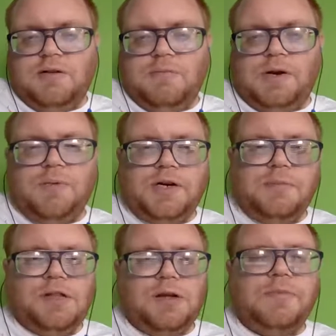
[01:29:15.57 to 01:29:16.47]
But I want it to
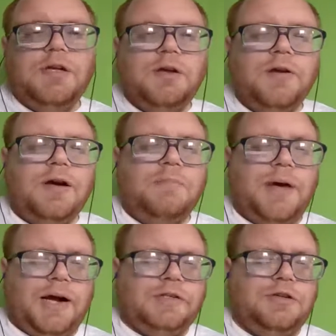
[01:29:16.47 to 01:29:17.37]
be something you can come
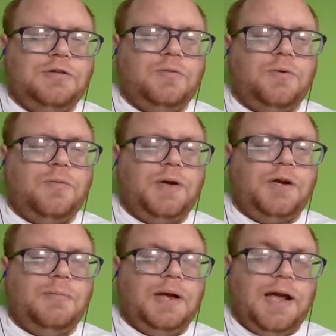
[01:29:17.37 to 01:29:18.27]
back to when
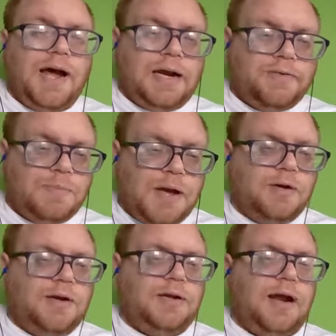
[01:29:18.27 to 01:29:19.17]
you're being active
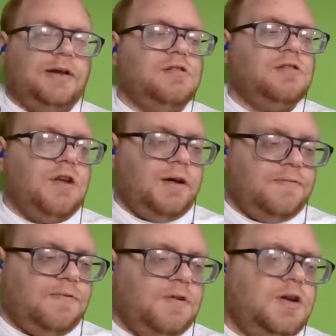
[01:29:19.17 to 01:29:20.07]
about it and it's
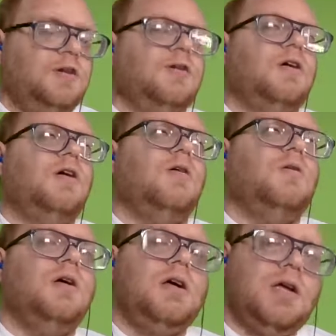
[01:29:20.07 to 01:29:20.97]
thoughtful, and you can
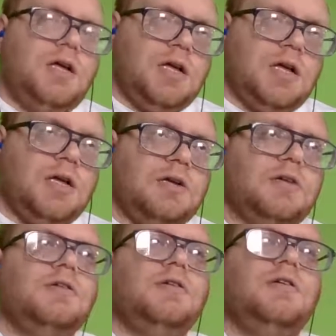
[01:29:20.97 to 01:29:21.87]
go, huh,
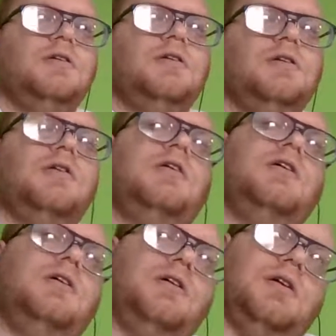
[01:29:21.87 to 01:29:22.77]

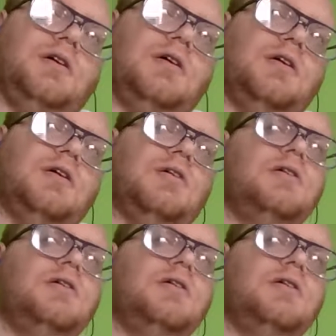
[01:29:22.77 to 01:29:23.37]
huh.